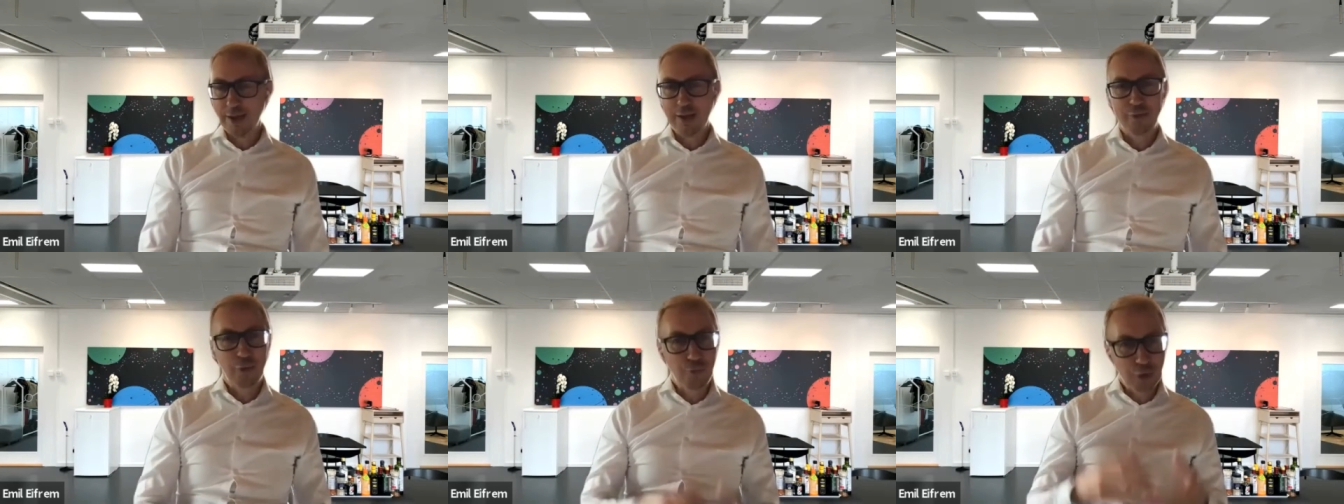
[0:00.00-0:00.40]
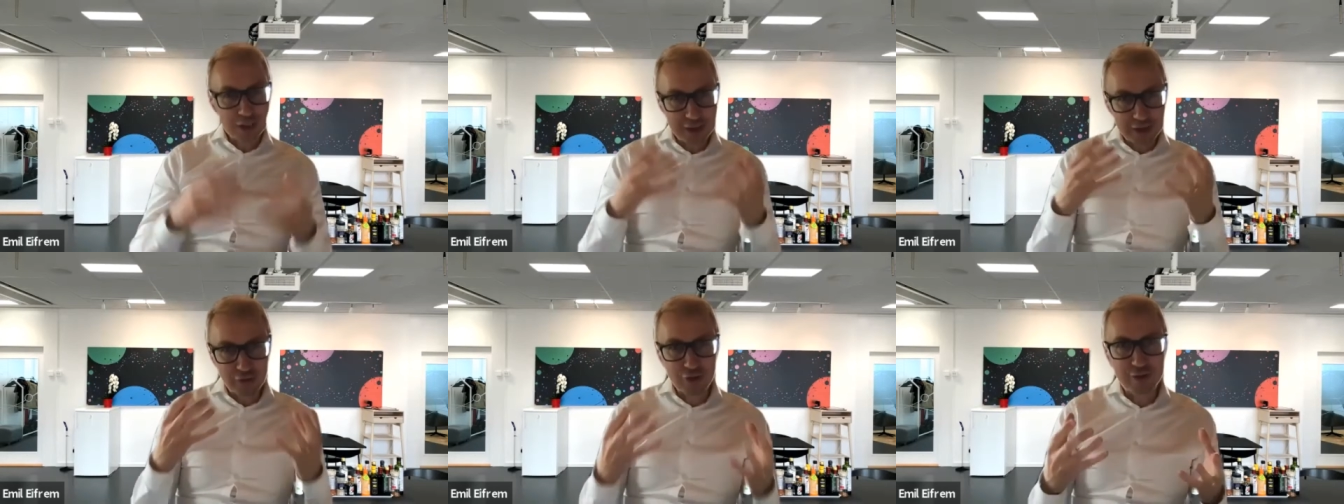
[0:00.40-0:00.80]
the
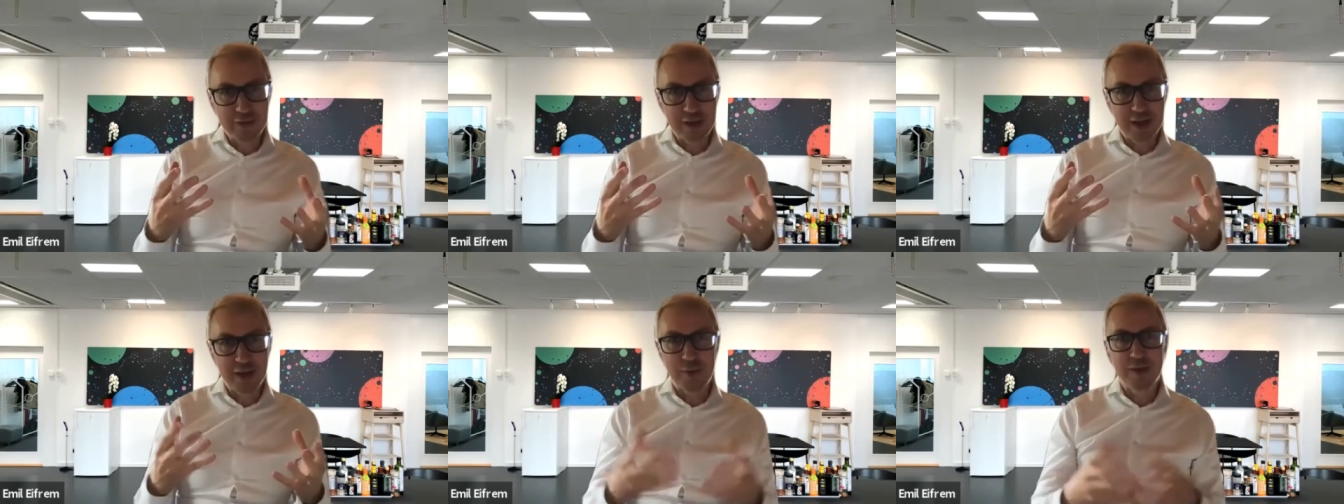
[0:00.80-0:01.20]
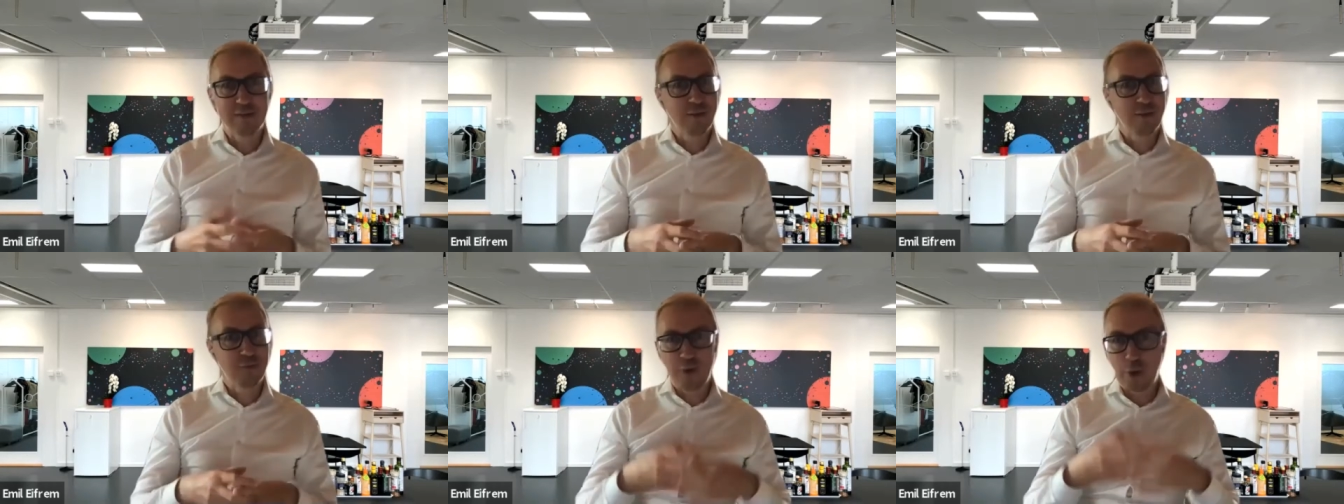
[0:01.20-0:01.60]
relational database,
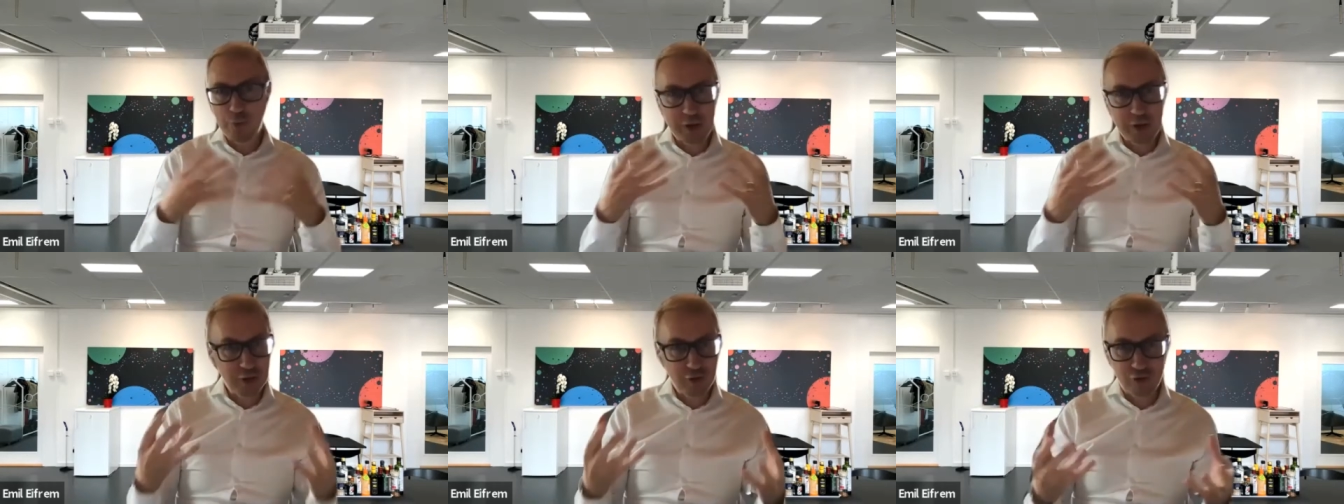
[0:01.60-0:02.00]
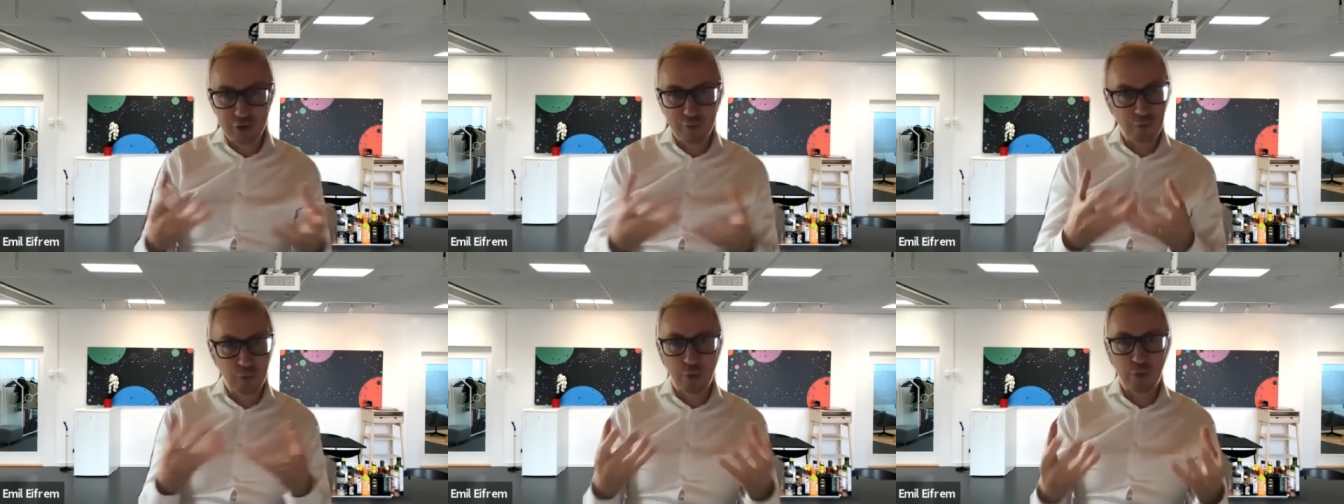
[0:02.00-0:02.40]
the
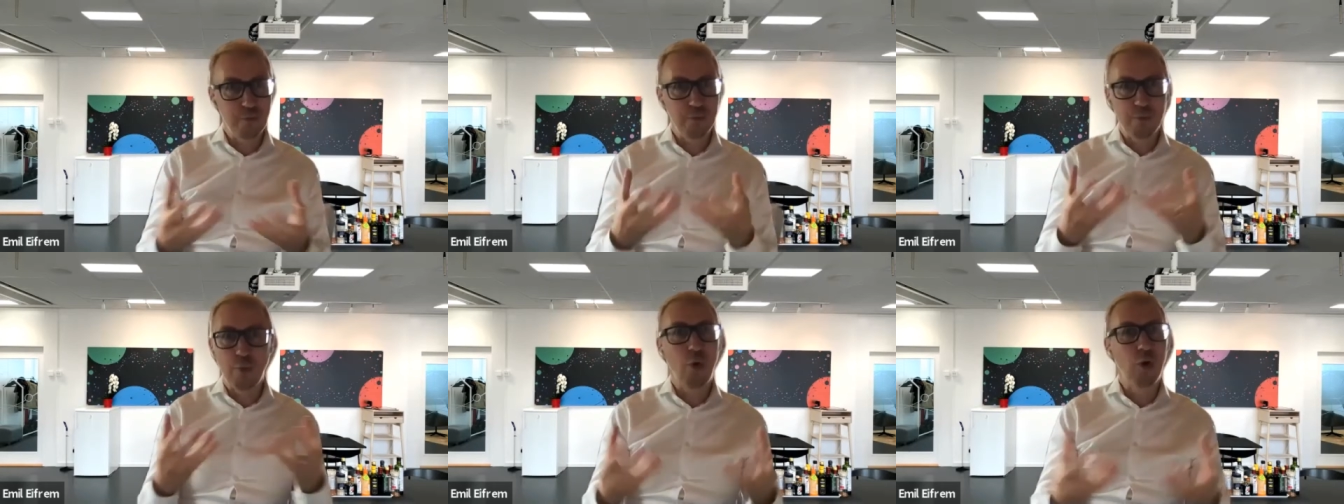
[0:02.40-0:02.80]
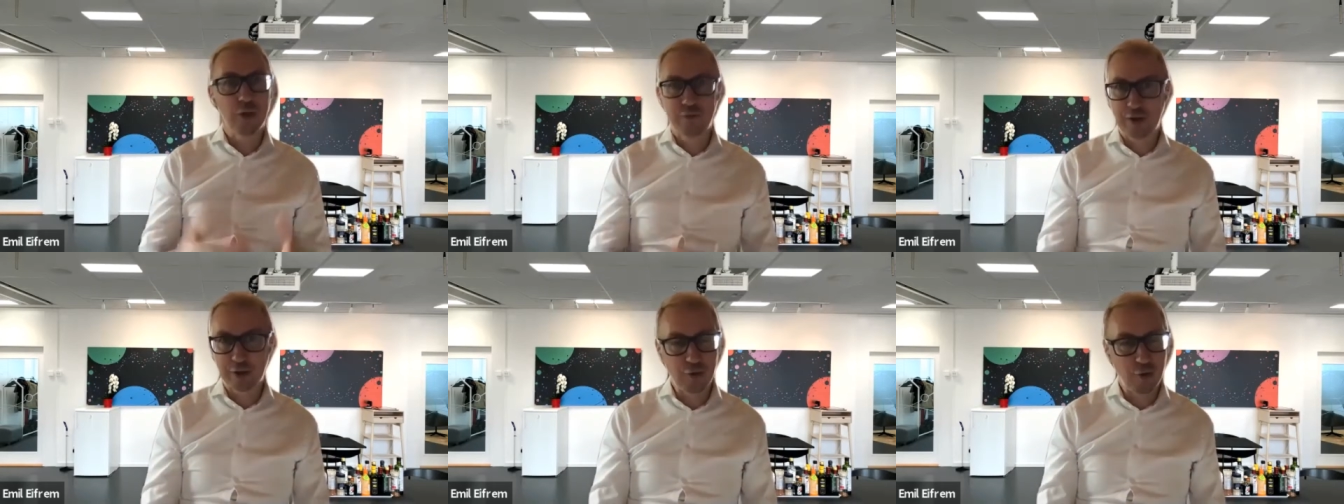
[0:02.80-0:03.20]
foundation for all
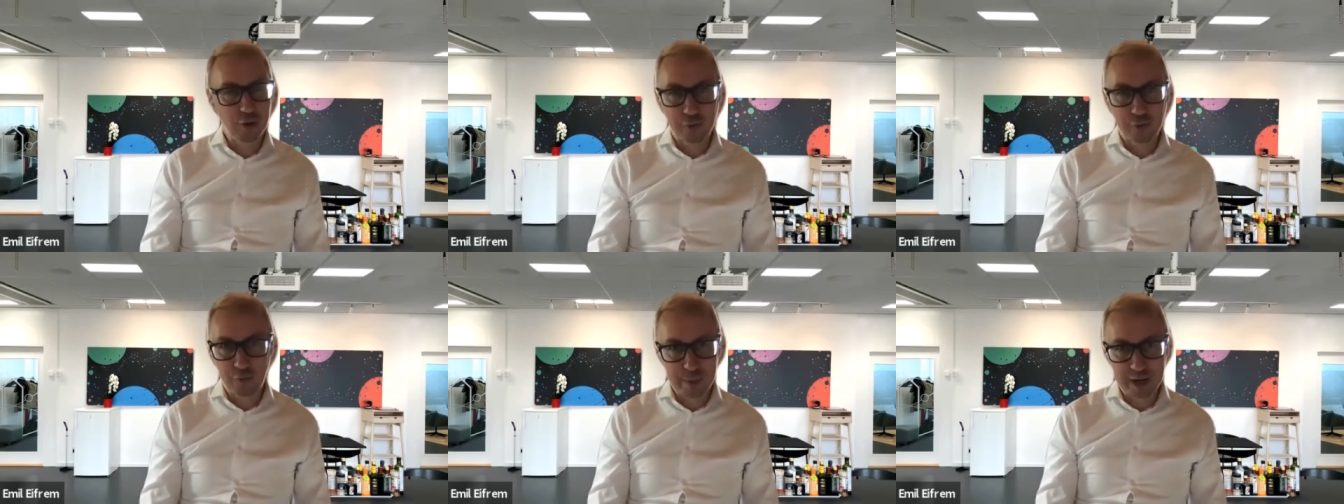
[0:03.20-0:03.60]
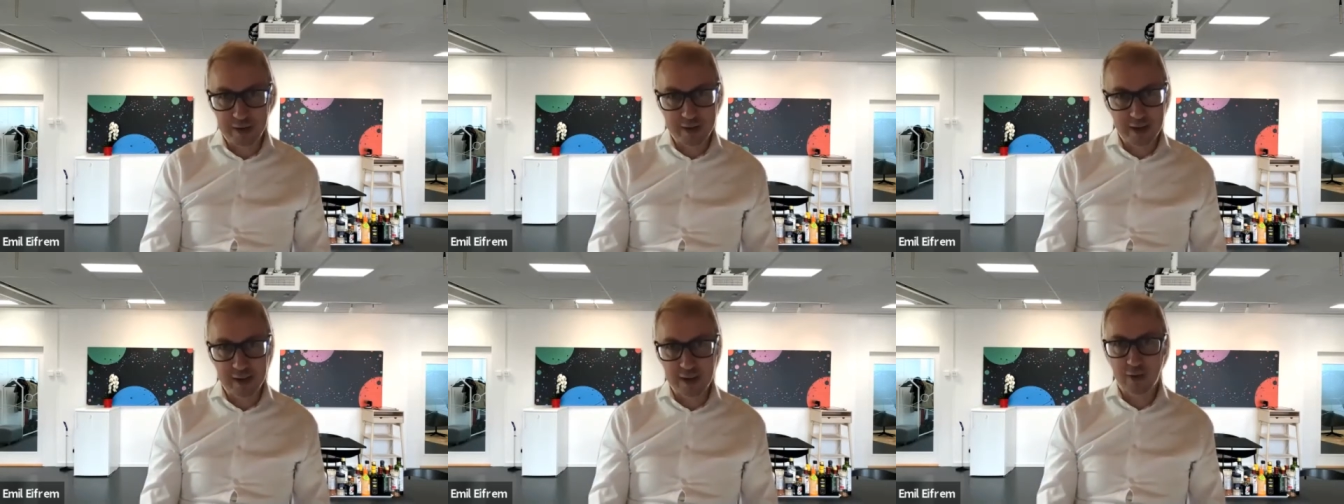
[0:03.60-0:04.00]
of technology for many
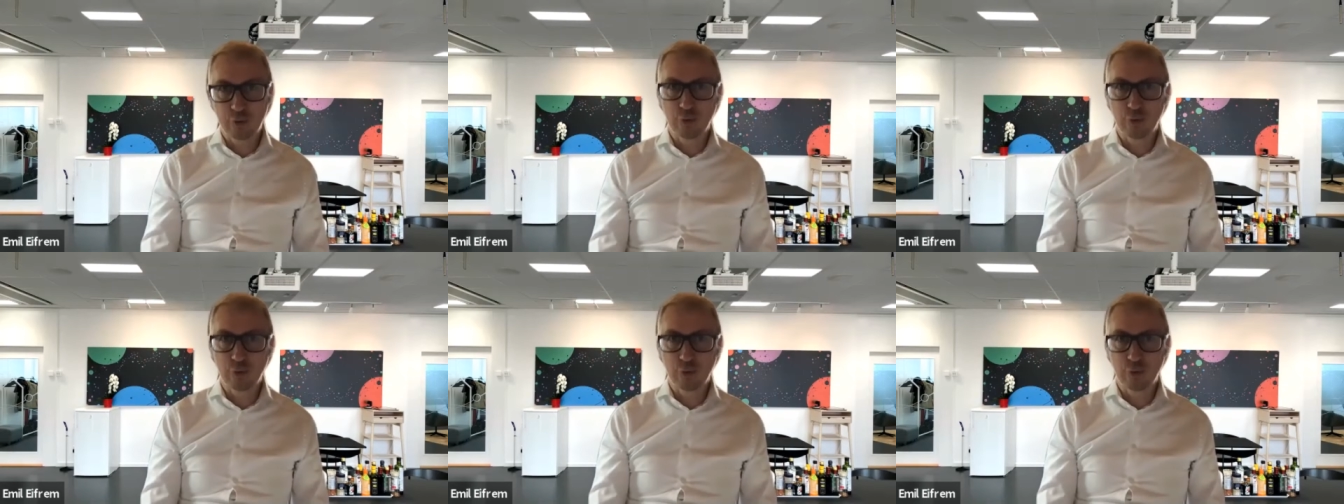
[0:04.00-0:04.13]
decades,